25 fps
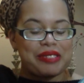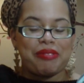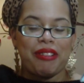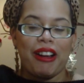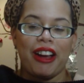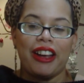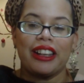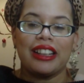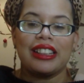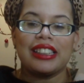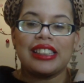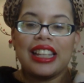this
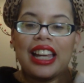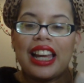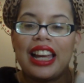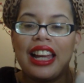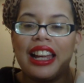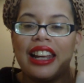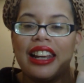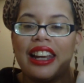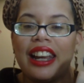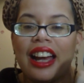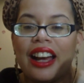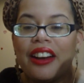product,
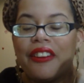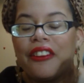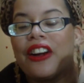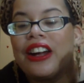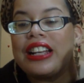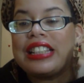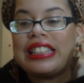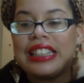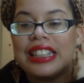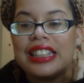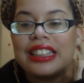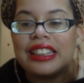or
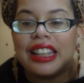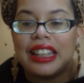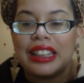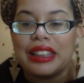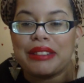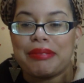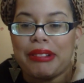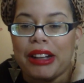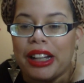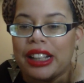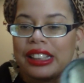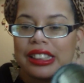I didn't
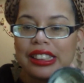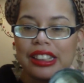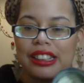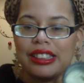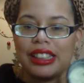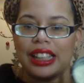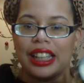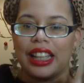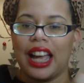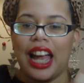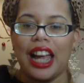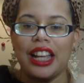like the product and I
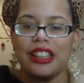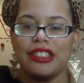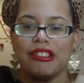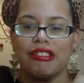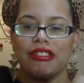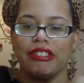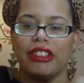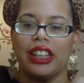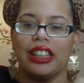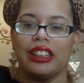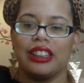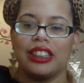was like, I
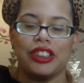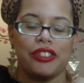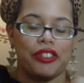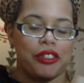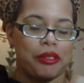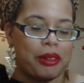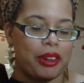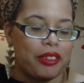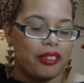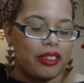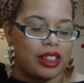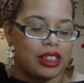don't like this
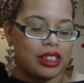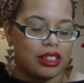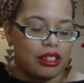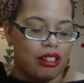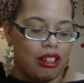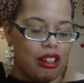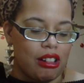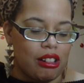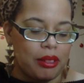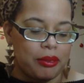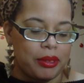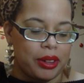for my face at
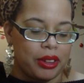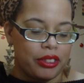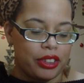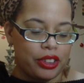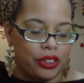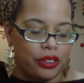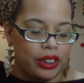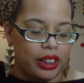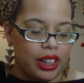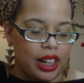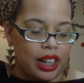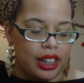all. I'm never
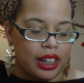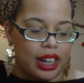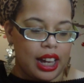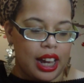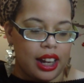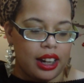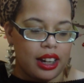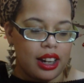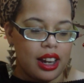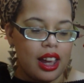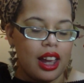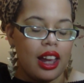doing that
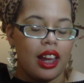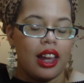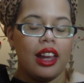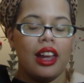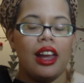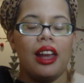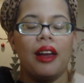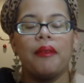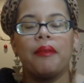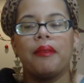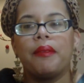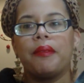again.
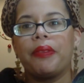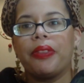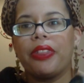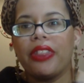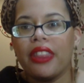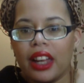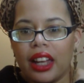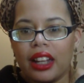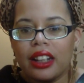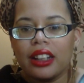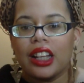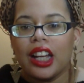
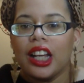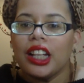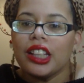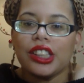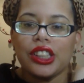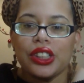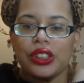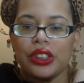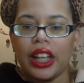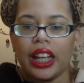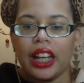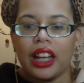Then
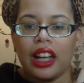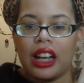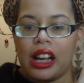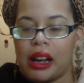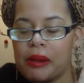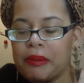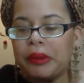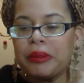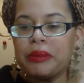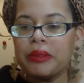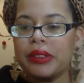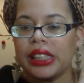cut to like a
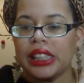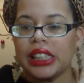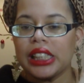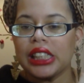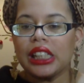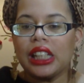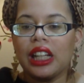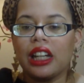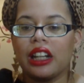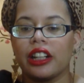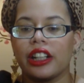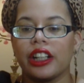couple
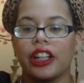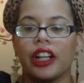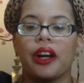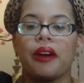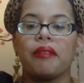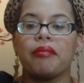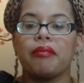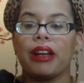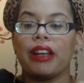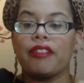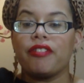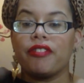months
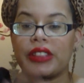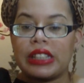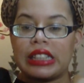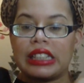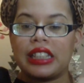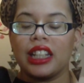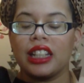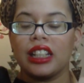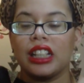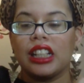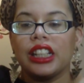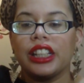later, my
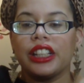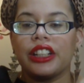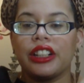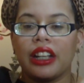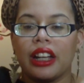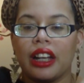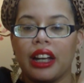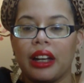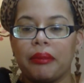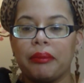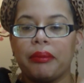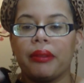skin
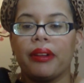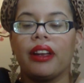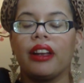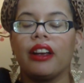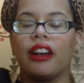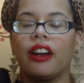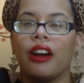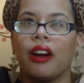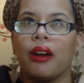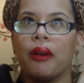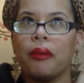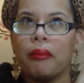cleared up,
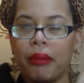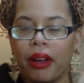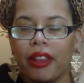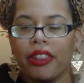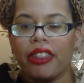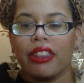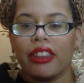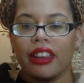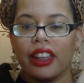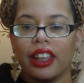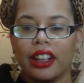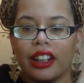or a
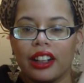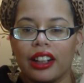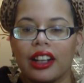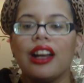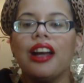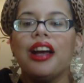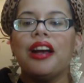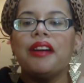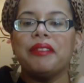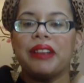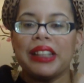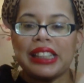month later,
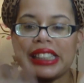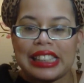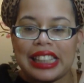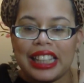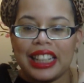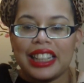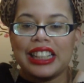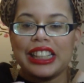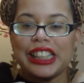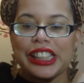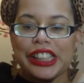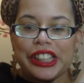my
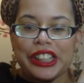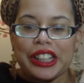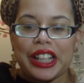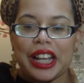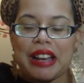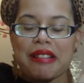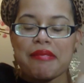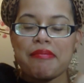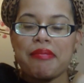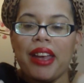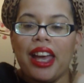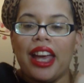skin cleared
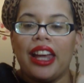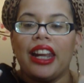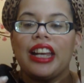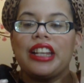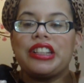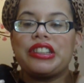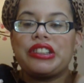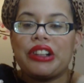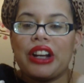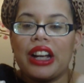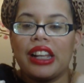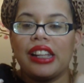up and
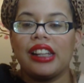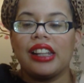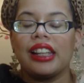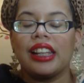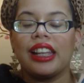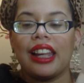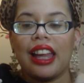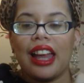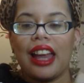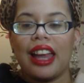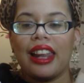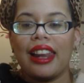I tried it
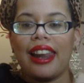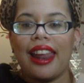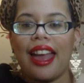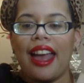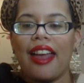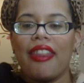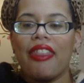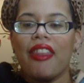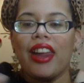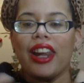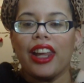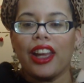again
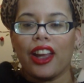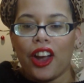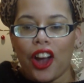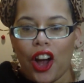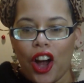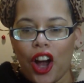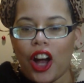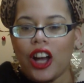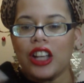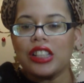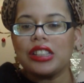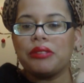and then it
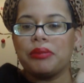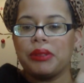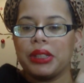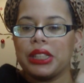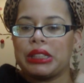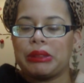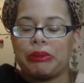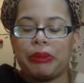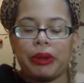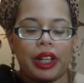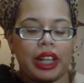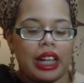caused me
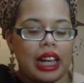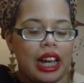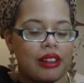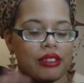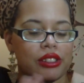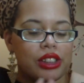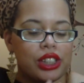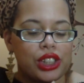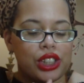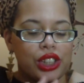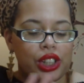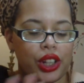to break
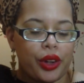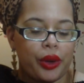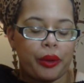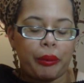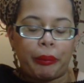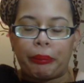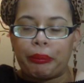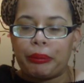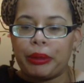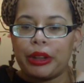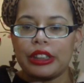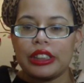out.
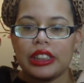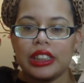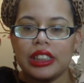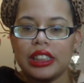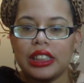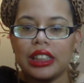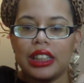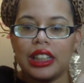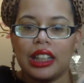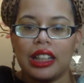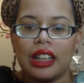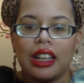So
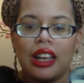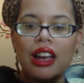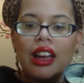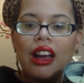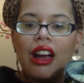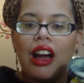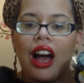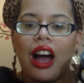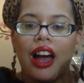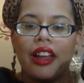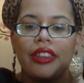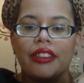personally,
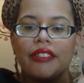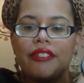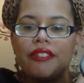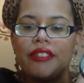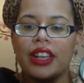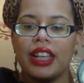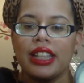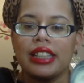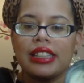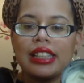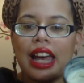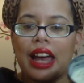on the
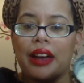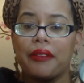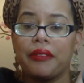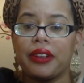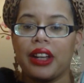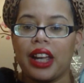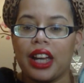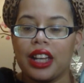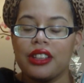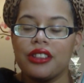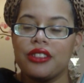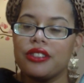face, I
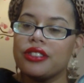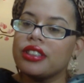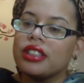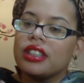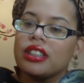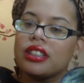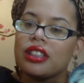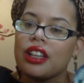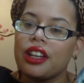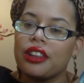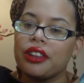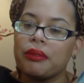would not use
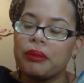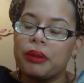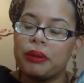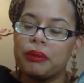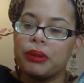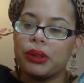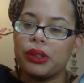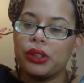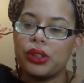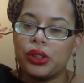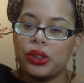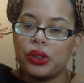this. Other
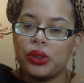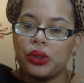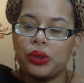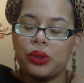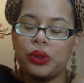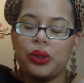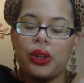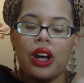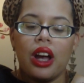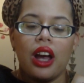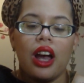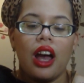people
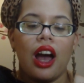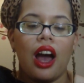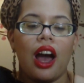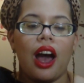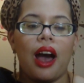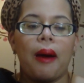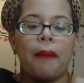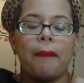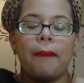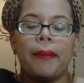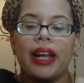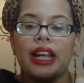do,
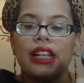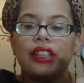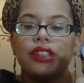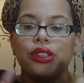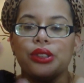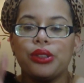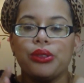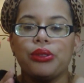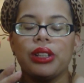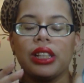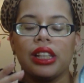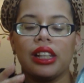but I
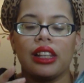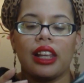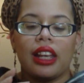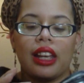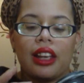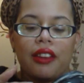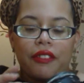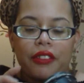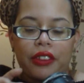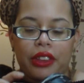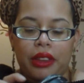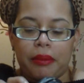do really
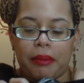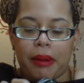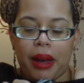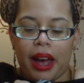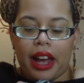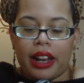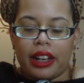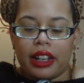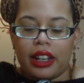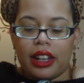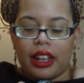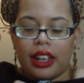like it for the
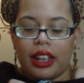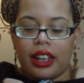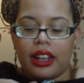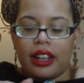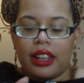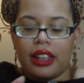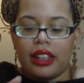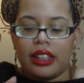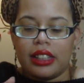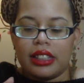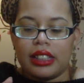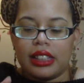body.
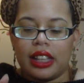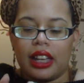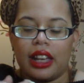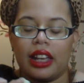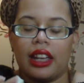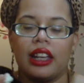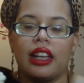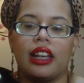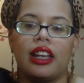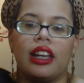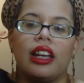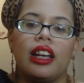It is
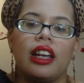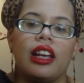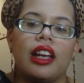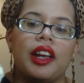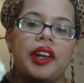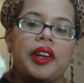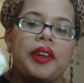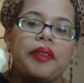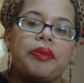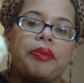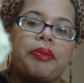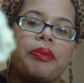like
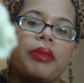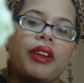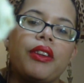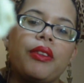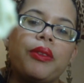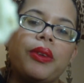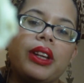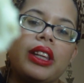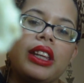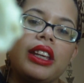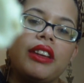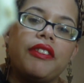
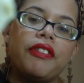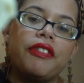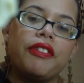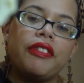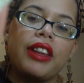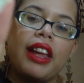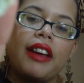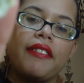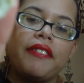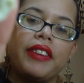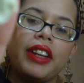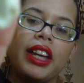really
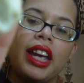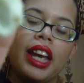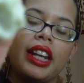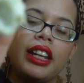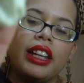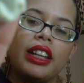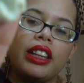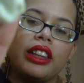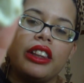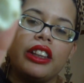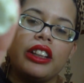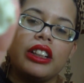fluffy
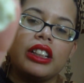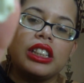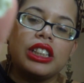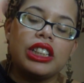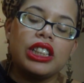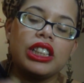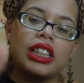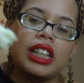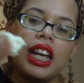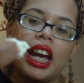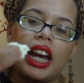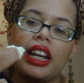and it looks
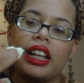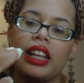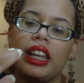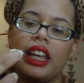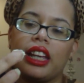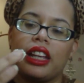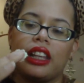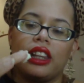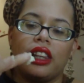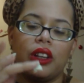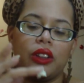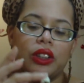just kind of
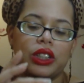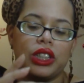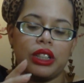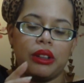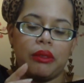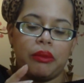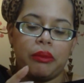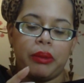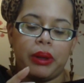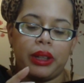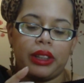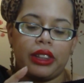like
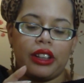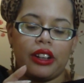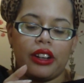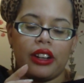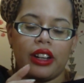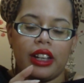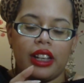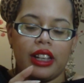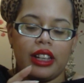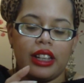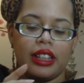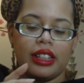lotion, but
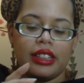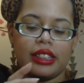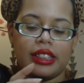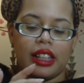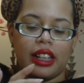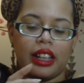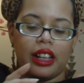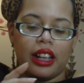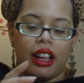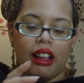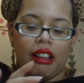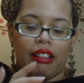there is
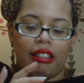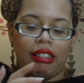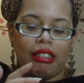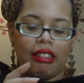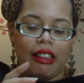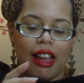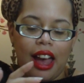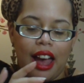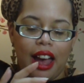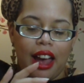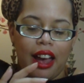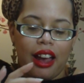a
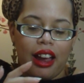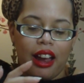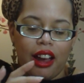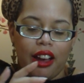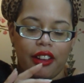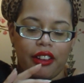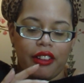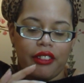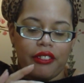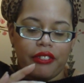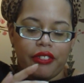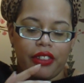lot
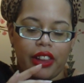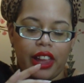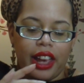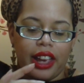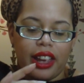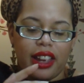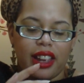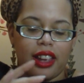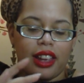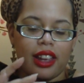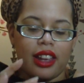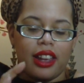of
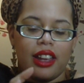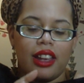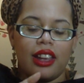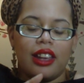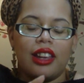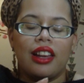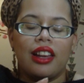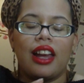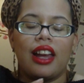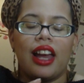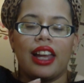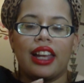like,
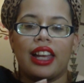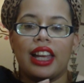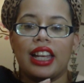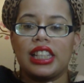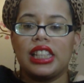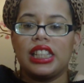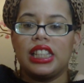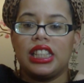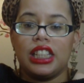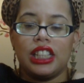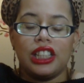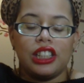I
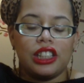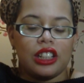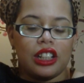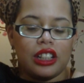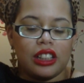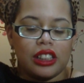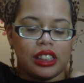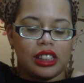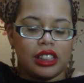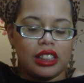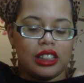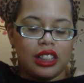guess, sea
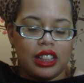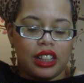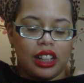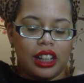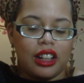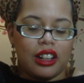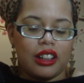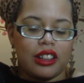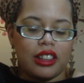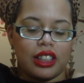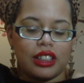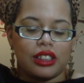salt in
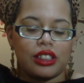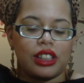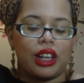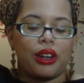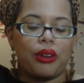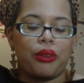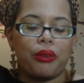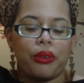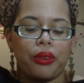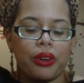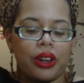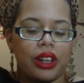here that's
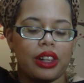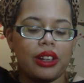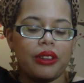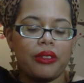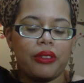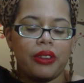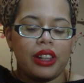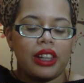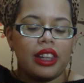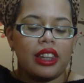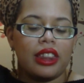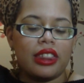like really,
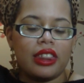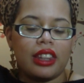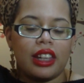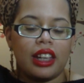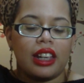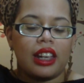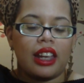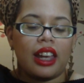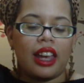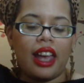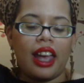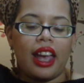really
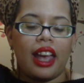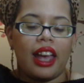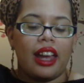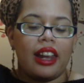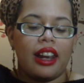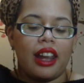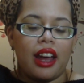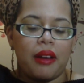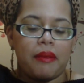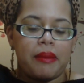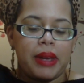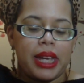thick
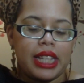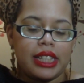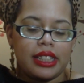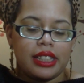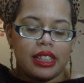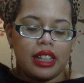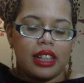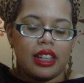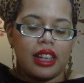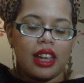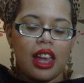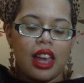and
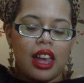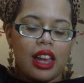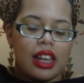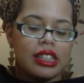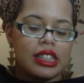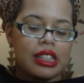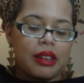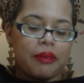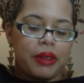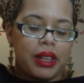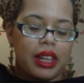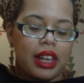amazing.
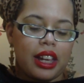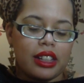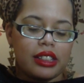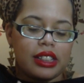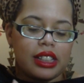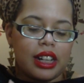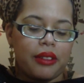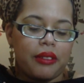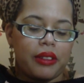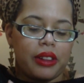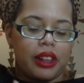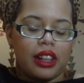Something else
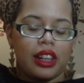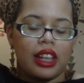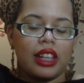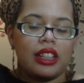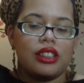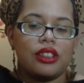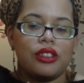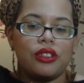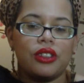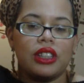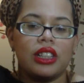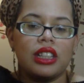that I really
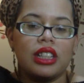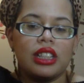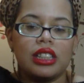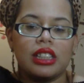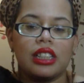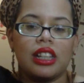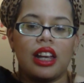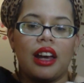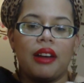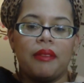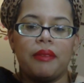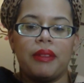like doing
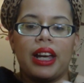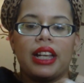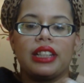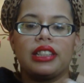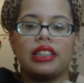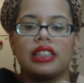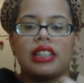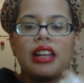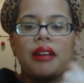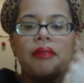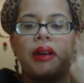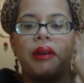this, not
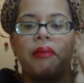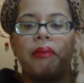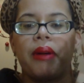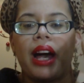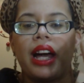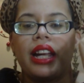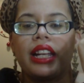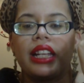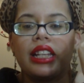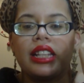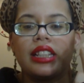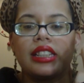just on my
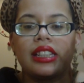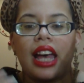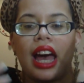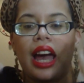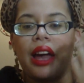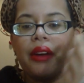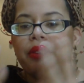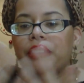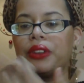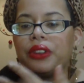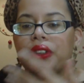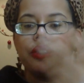body, is
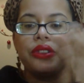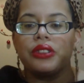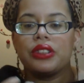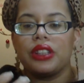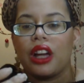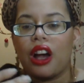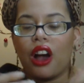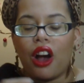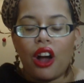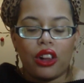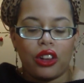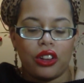I will use
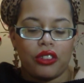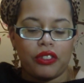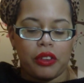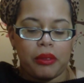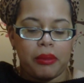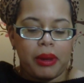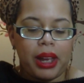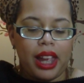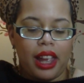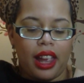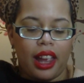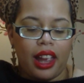it all
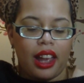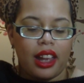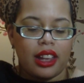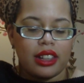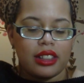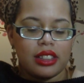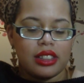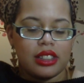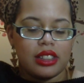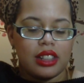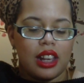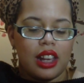over my
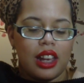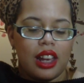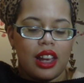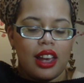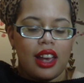hands